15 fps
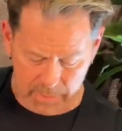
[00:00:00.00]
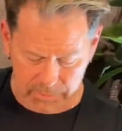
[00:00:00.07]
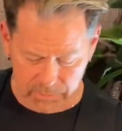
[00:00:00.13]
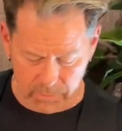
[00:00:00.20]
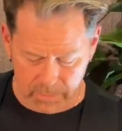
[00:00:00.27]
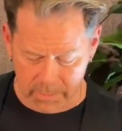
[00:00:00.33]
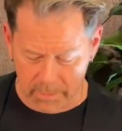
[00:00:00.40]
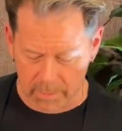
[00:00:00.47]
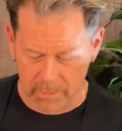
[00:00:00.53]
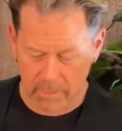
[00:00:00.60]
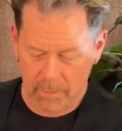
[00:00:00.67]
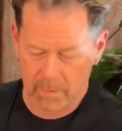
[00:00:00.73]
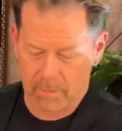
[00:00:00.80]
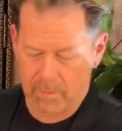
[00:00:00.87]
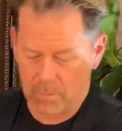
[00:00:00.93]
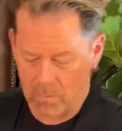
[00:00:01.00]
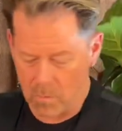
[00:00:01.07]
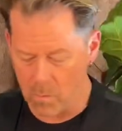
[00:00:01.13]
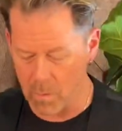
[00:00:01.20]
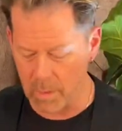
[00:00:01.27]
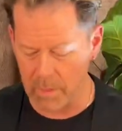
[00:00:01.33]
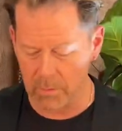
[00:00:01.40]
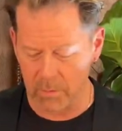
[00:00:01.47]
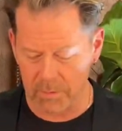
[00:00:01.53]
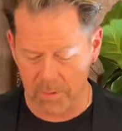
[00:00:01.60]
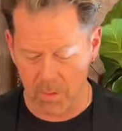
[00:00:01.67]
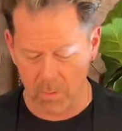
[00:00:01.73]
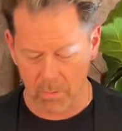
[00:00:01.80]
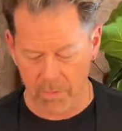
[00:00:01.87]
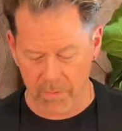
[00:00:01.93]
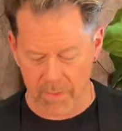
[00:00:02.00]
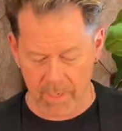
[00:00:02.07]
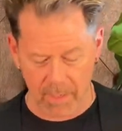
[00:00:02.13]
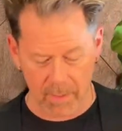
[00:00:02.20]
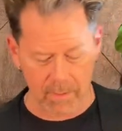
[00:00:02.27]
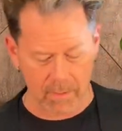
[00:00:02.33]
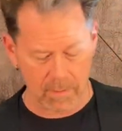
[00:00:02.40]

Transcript: going to want to do its own thing.